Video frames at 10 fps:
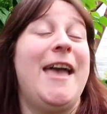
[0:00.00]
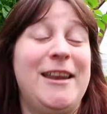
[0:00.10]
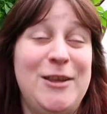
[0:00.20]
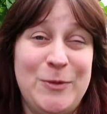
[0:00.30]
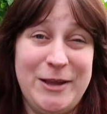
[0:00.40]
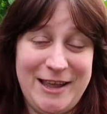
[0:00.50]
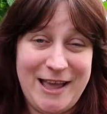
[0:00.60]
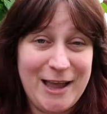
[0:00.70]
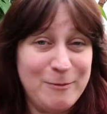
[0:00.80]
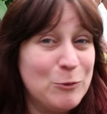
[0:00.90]

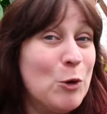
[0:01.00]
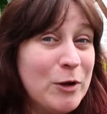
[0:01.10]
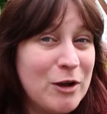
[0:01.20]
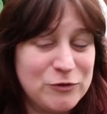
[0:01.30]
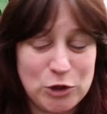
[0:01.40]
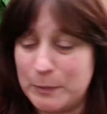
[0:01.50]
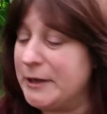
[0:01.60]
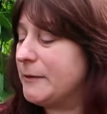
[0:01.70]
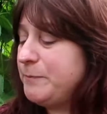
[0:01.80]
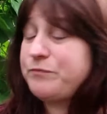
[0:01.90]
Anyway, I'm going off
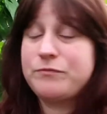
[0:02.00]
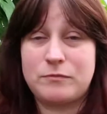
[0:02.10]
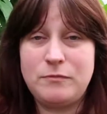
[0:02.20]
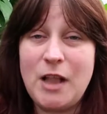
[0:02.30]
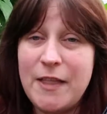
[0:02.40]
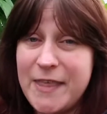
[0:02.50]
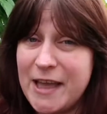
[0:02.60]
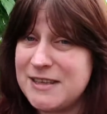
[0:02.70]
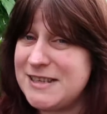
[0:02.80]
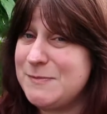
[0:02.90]
topic.
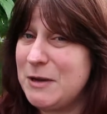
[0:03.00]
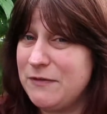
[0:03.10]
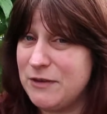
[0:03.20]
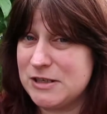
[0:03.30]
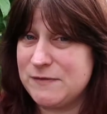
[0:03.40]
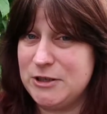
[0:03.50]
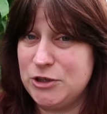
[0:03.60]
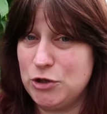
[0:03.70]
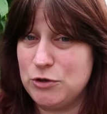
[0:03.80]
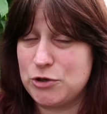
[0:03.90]
That is my first
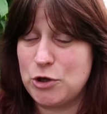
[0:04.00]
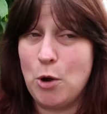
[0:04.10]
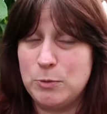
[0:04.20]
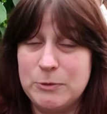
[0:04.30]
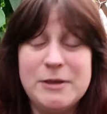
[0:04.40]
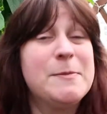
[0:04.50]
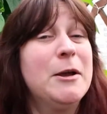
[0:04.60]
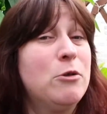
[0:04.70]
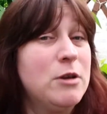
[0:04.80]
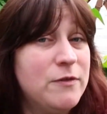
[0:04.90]
finished object. Well, it's
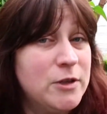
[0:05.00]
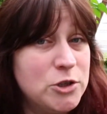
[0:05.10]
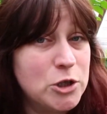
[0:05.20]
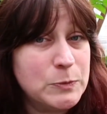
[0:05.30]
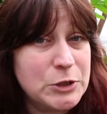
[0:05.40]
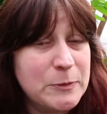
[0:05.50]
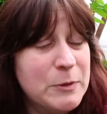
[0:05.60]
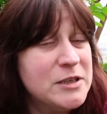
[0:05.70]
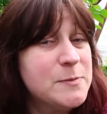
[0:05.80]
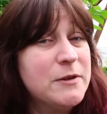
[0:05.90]
my only finished
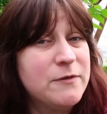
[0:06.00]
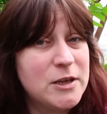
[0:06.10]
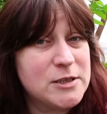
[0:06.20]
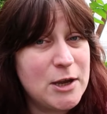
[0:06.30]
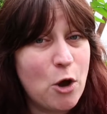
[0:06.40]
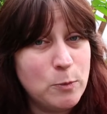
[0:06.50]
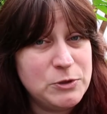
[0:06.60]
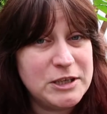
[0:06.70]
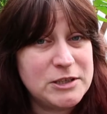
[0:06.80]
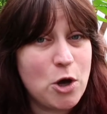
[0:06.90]
object, but it's my first
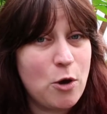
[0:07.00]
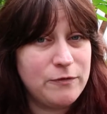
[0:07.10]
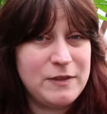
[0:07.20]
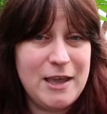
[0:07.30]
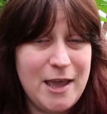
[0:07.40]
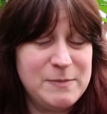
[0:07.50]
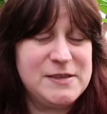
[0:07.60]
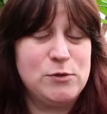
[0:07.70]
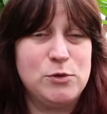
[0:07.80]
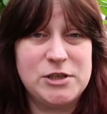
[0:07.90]
object of the
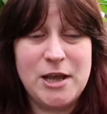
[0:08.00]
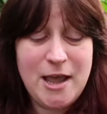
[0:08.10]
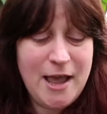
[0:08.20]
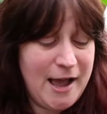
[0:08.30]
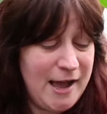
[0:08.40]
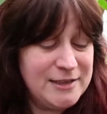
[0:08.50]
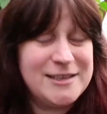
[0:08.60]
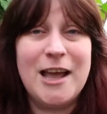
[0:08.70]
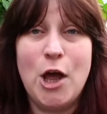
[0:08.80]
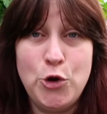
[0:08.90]
episode,
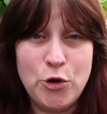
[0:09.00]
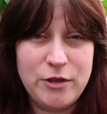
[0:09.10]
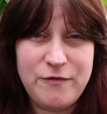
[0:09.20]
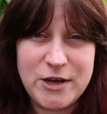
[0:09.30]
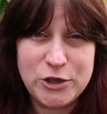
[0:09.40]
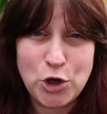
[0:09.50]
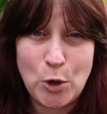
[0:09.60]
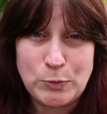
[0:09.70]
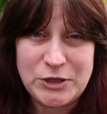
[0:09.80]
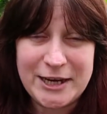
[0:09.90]
and another finished
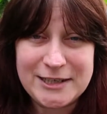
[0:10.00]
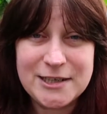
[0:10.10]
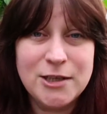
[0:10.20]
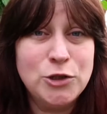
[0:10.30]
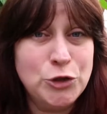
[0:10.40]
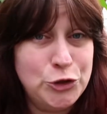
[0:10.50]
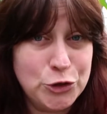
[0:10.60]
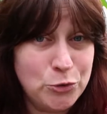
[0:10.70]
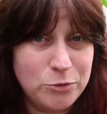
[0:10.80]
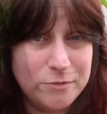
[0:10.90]
object
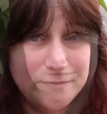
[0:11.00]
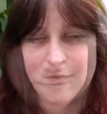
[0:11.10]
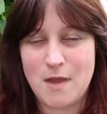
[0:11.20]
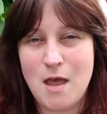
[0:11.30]
done.